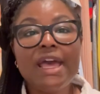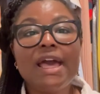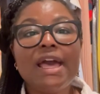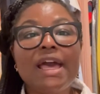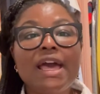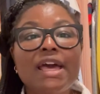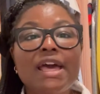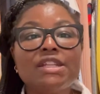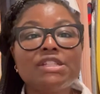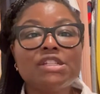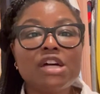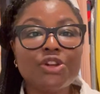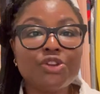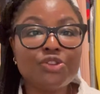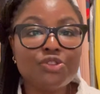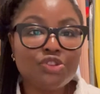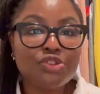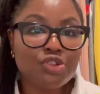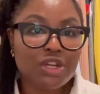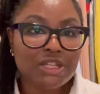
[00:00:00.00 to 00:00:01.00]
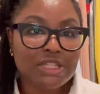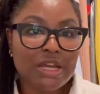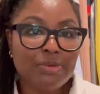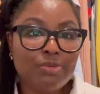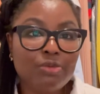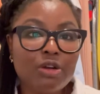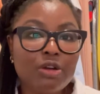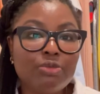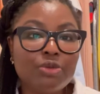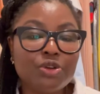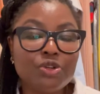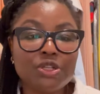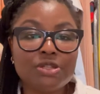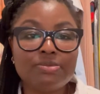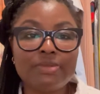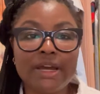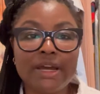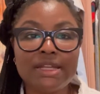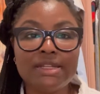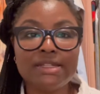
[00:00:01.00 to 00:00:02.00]
And under the dress I wore, which was
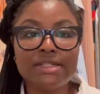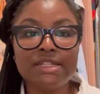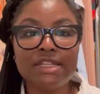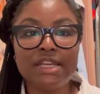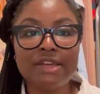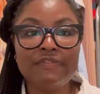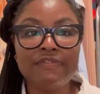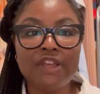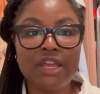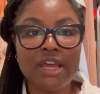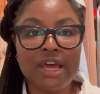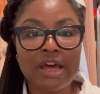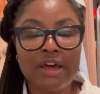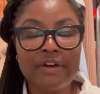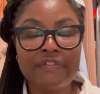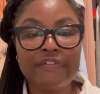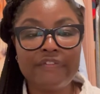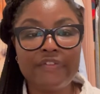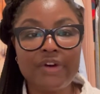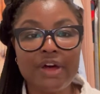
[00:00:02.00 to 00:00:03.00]
my DVF